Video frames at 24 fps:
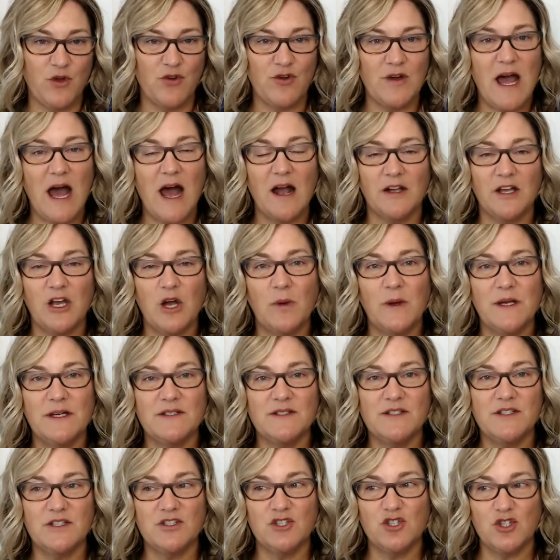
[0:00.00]
They're not
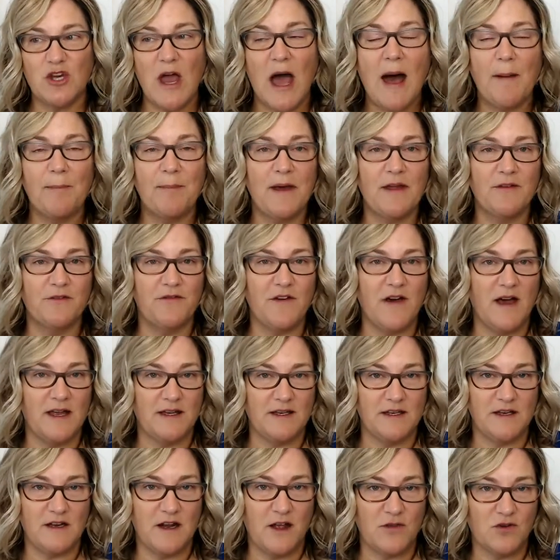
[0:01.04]
going to shop and
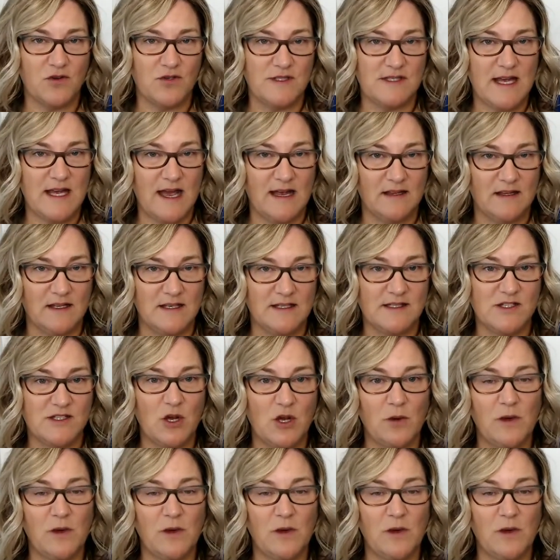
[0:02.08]
find another stylist.